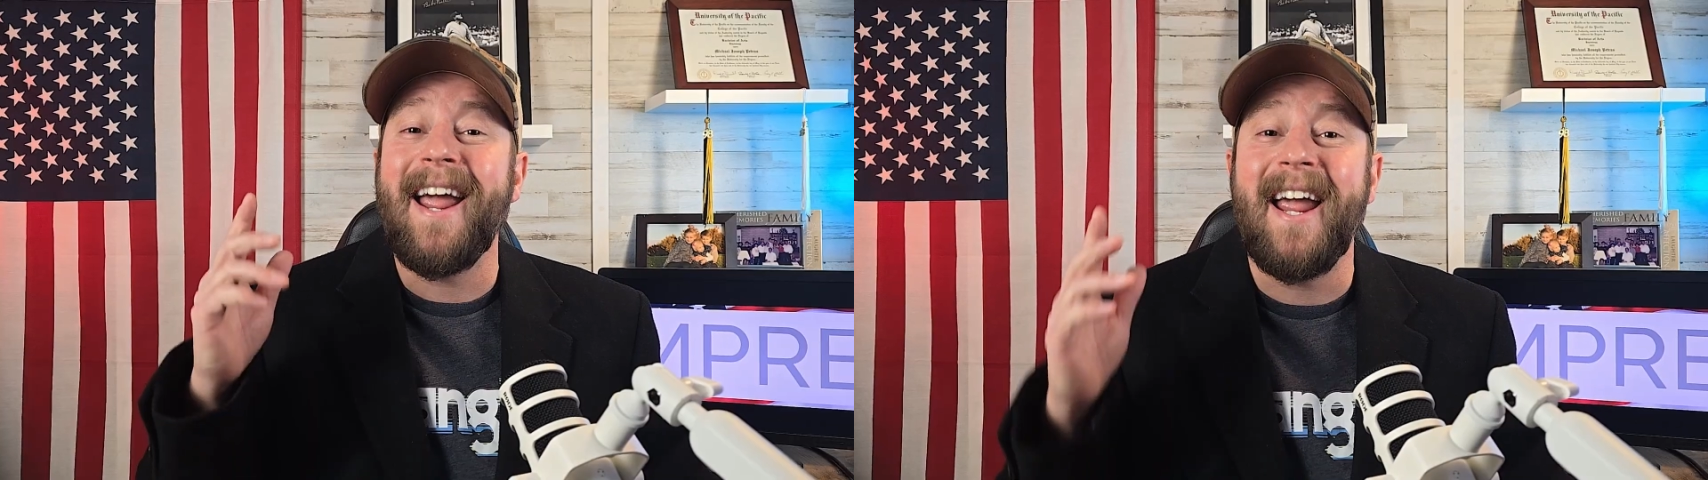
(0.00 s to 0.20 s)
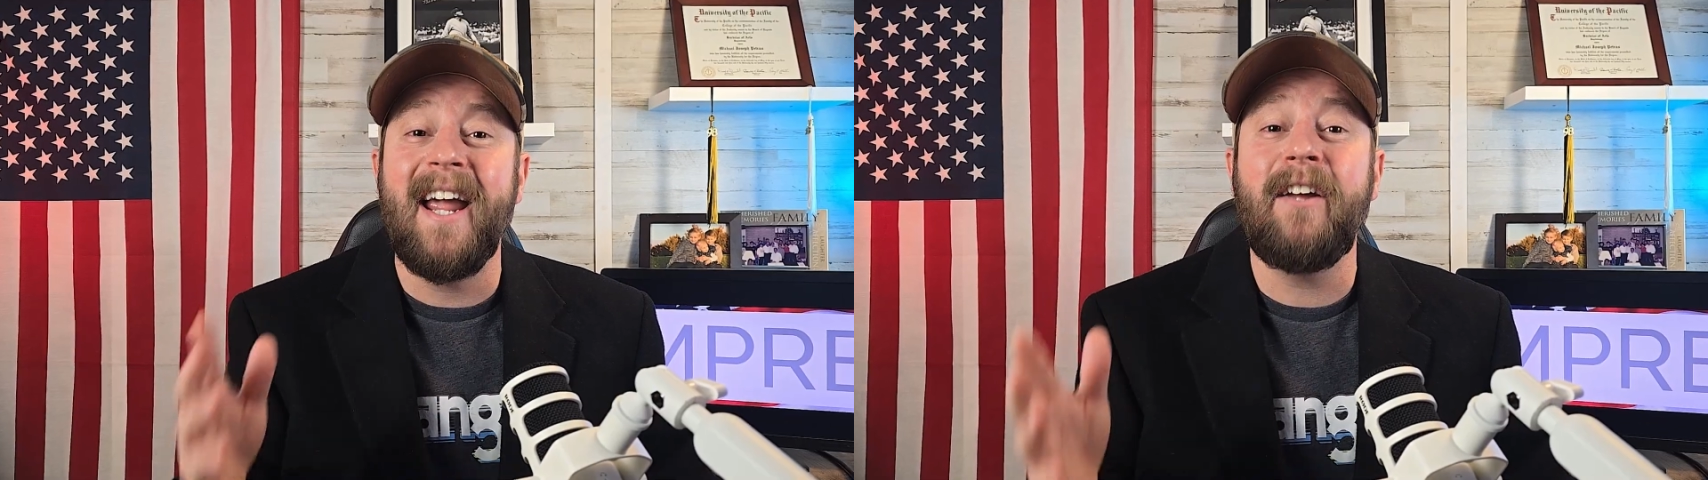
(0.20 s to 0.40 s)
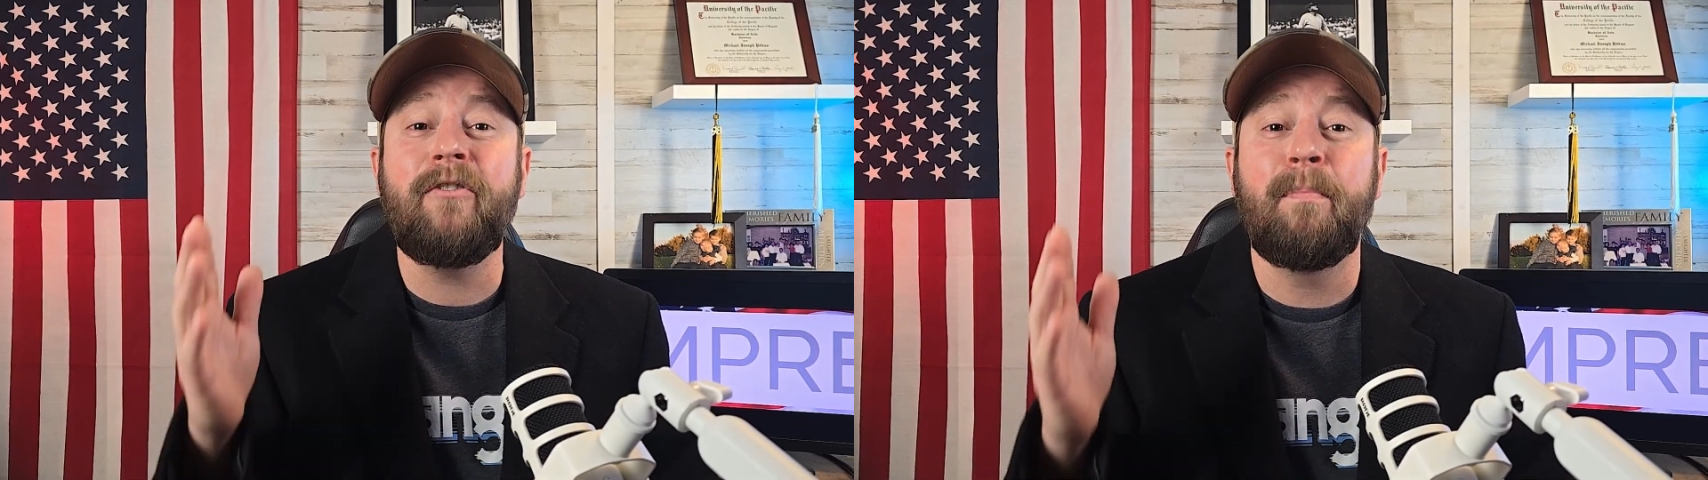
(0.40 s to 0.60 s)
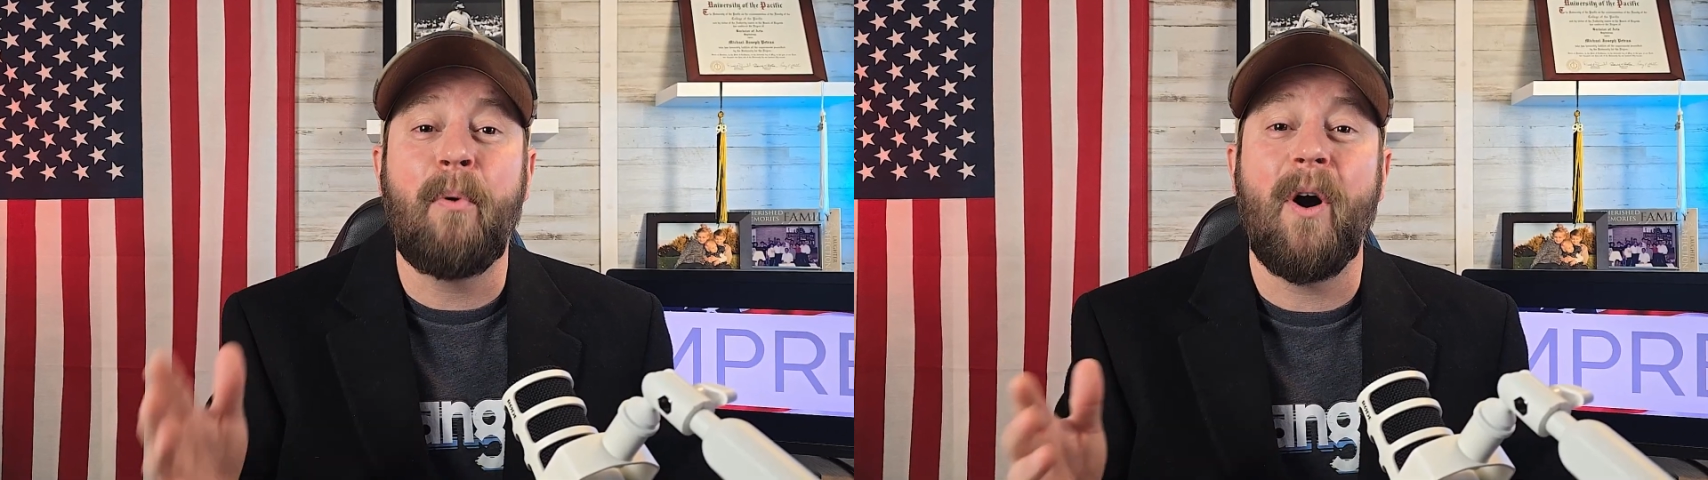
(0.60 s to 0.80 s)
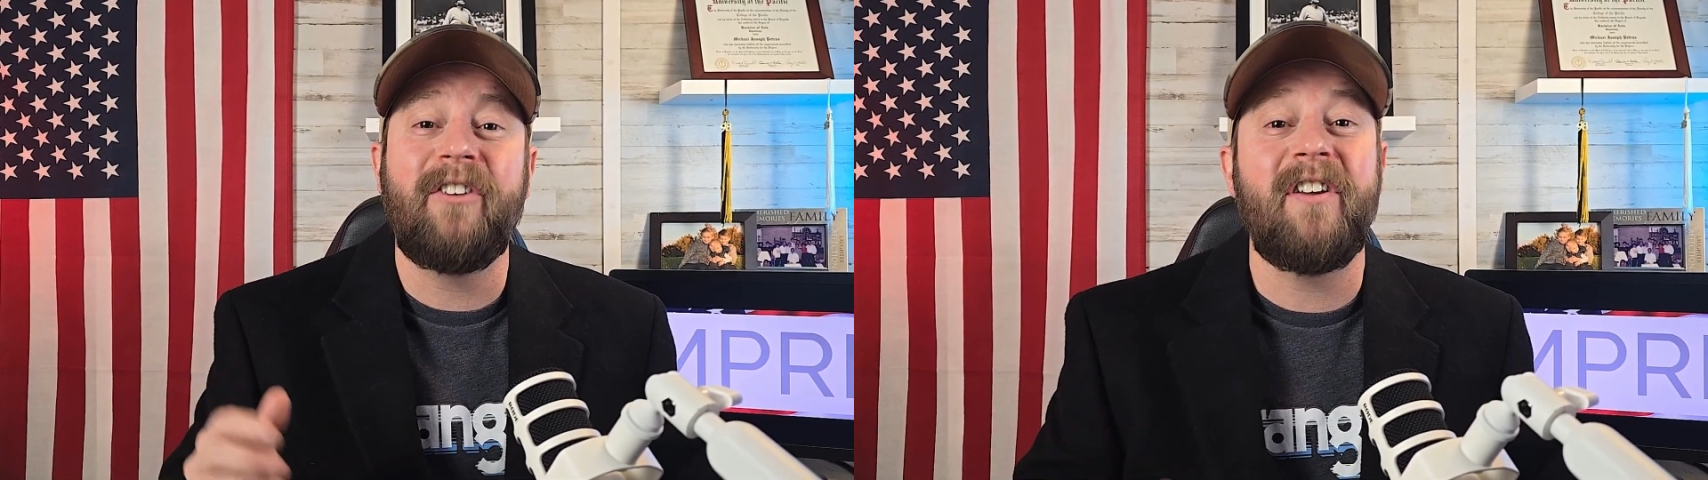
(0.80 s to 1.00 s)
is
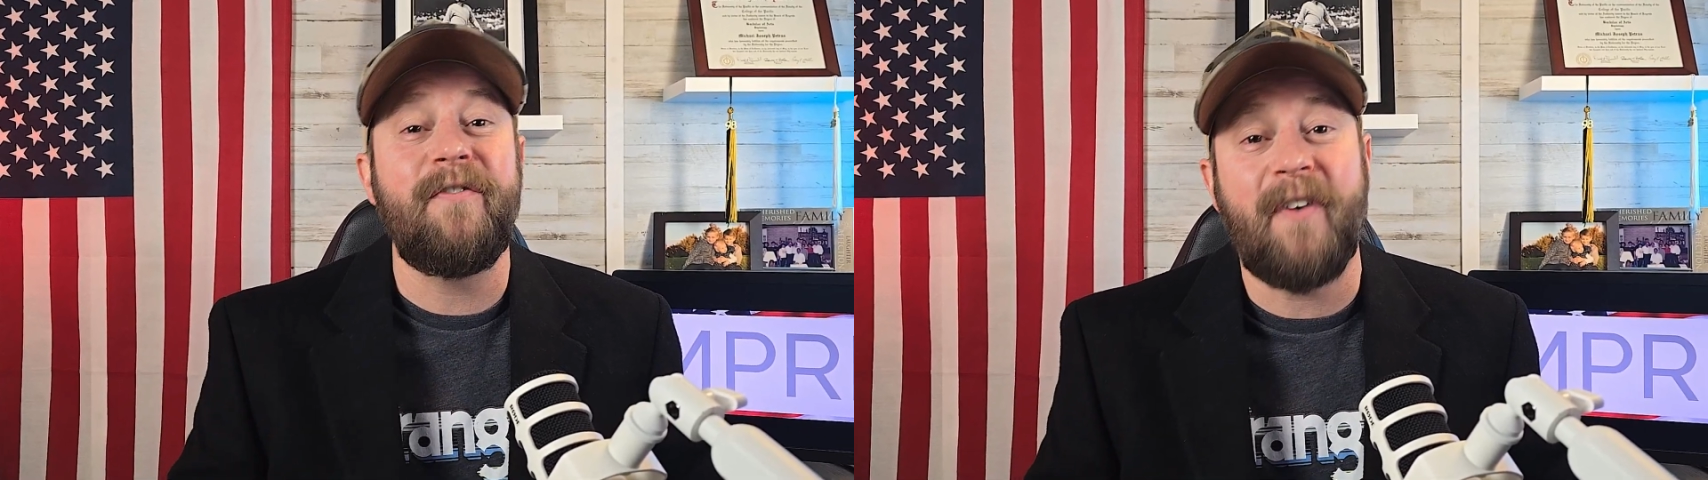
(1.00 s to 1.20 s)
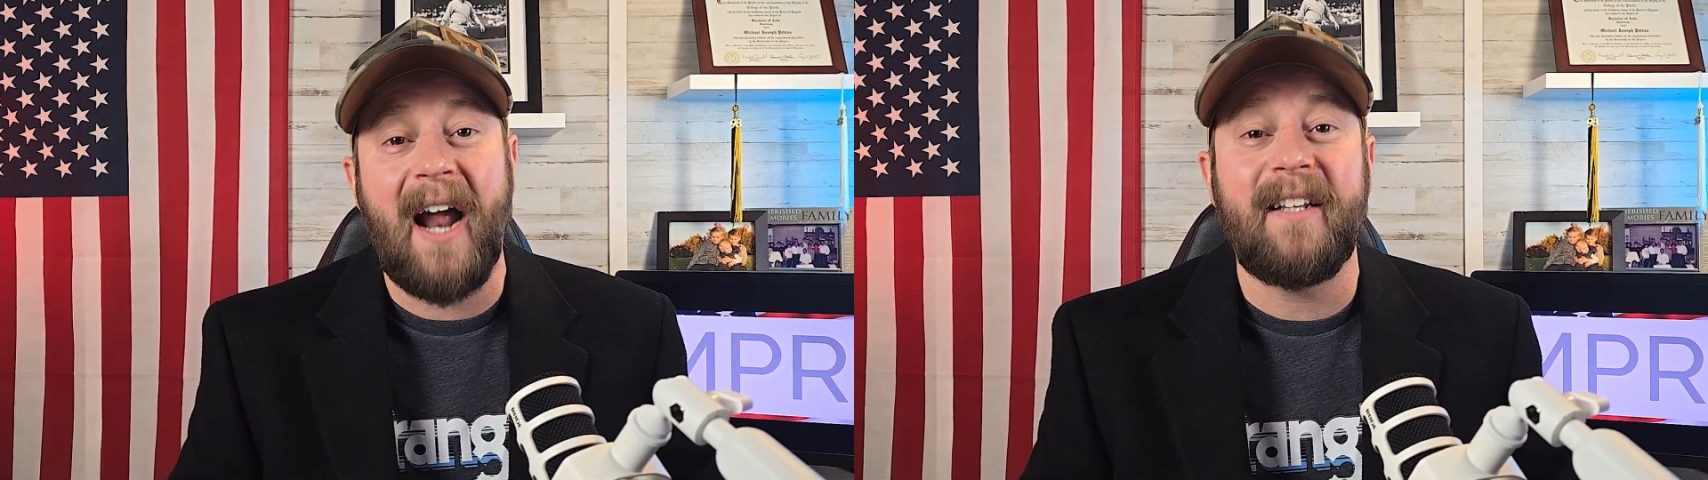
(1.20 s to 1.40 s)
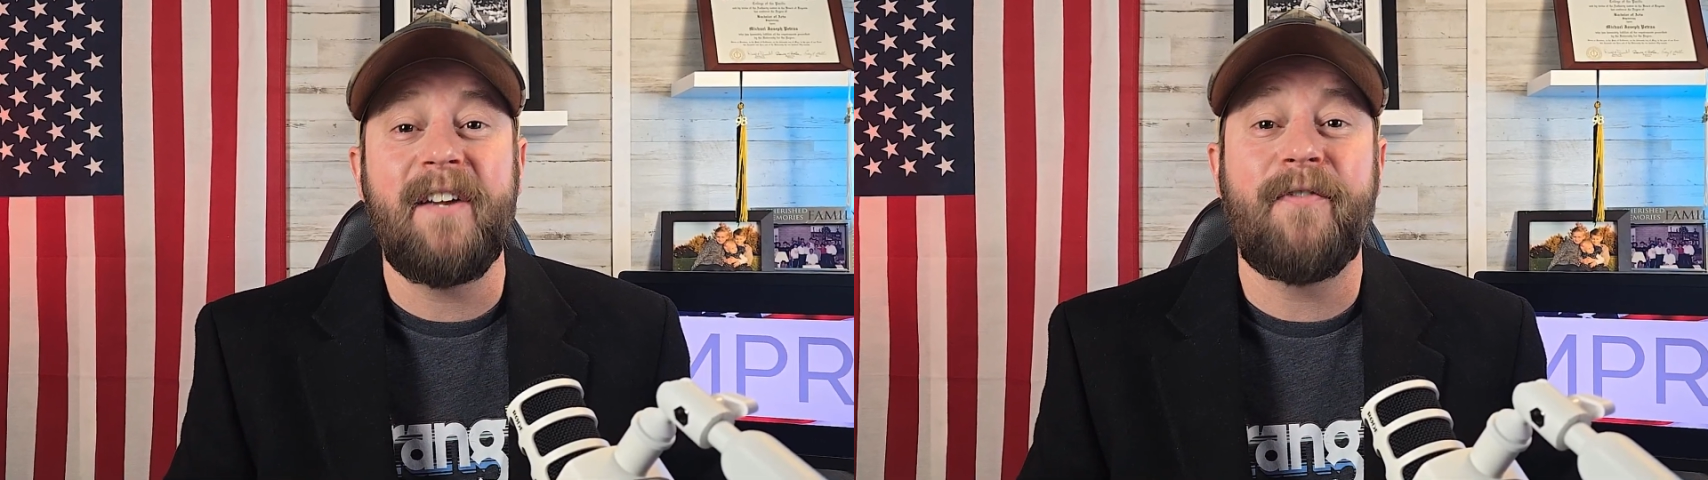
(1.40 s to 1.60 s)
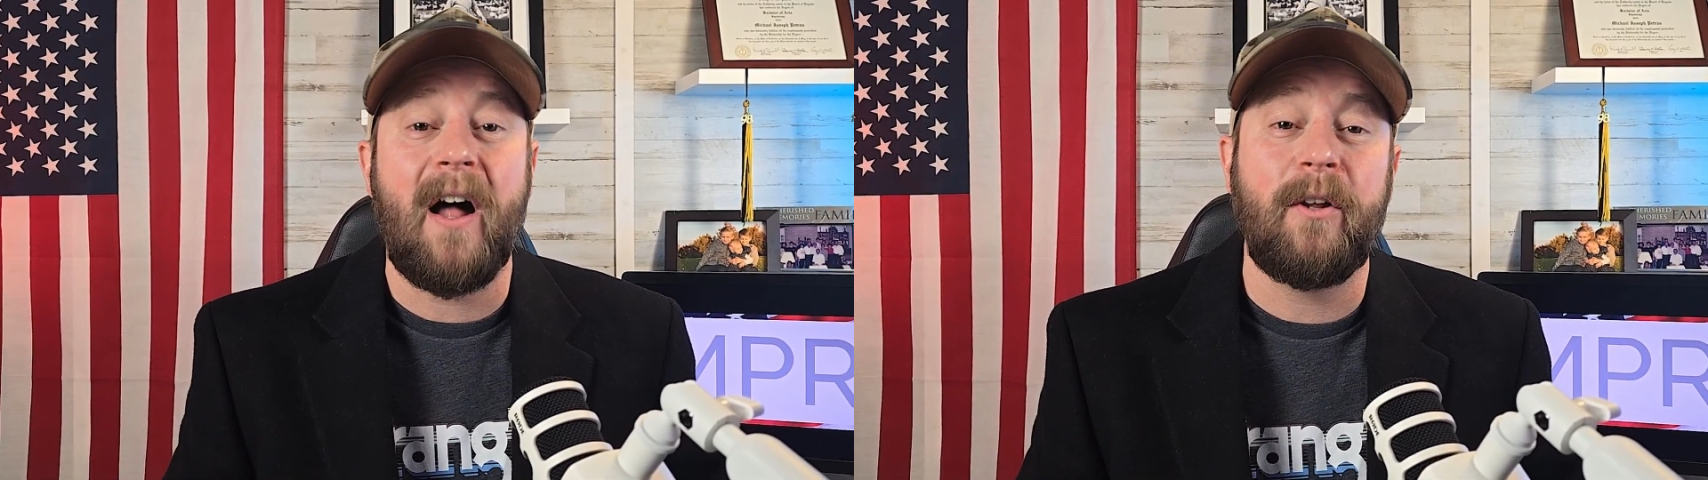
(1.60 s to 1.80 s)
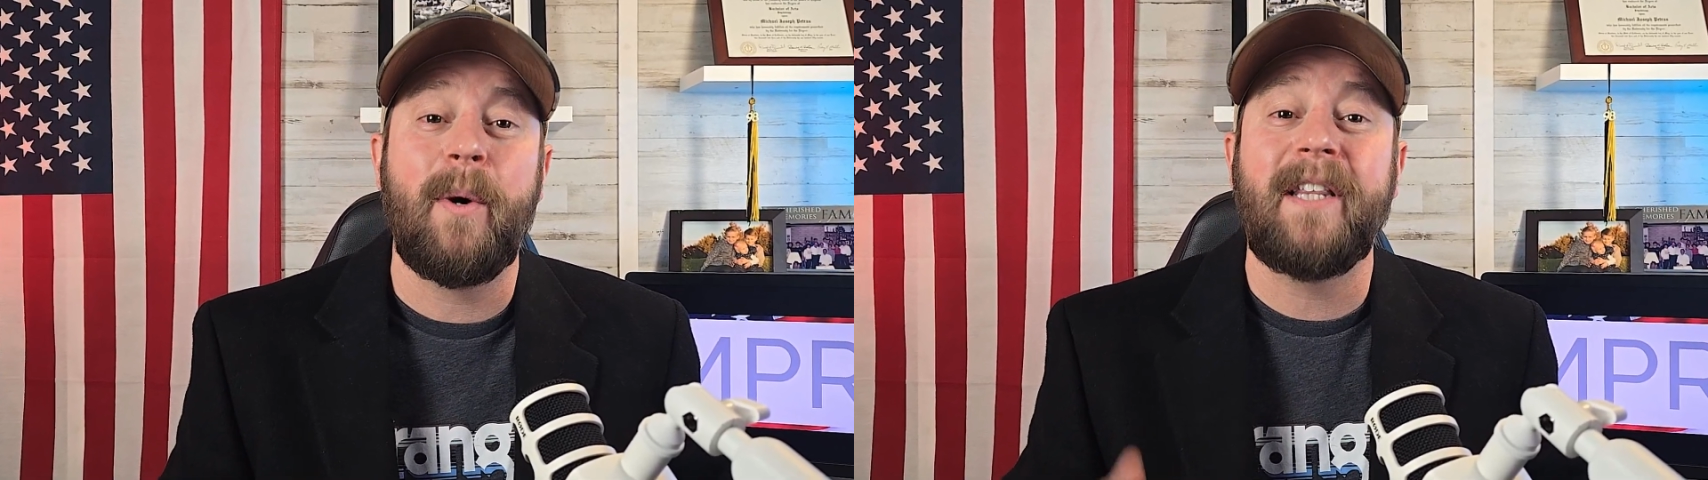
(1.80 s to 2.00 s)
Boise finally following